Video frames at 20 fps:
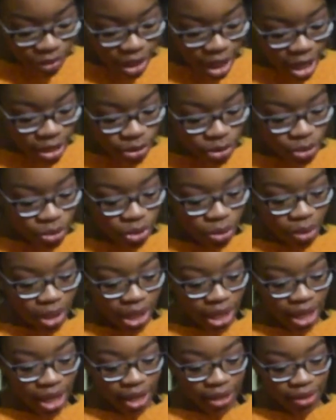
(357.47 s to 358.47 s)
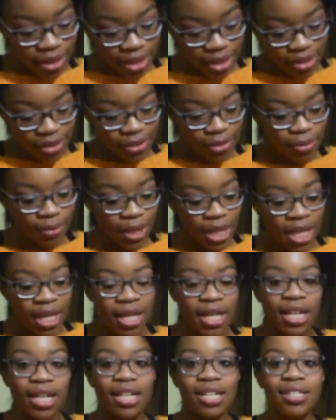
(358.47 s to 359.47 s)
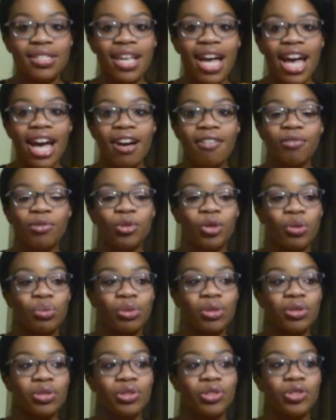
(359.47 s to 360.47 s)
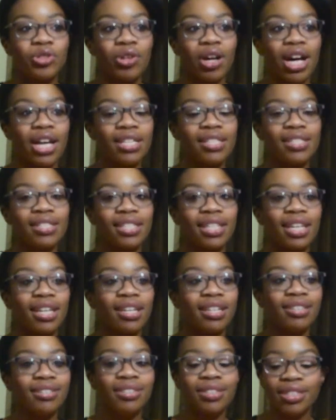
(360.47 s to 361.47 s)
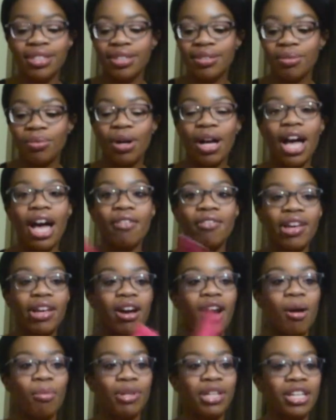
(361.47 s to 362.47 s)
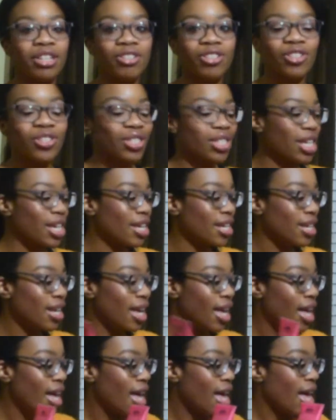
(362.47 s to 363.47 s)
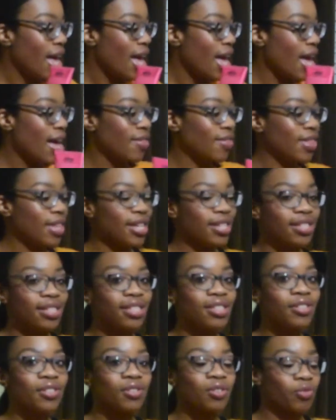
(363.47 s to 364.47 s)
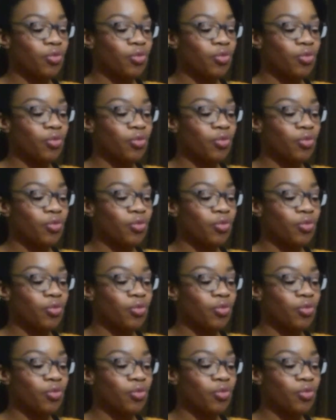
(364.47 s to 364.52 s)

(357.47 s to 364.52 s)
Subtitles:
I do know why I got this, because I have normal to dry skin. Well, I have like combination skin, and this is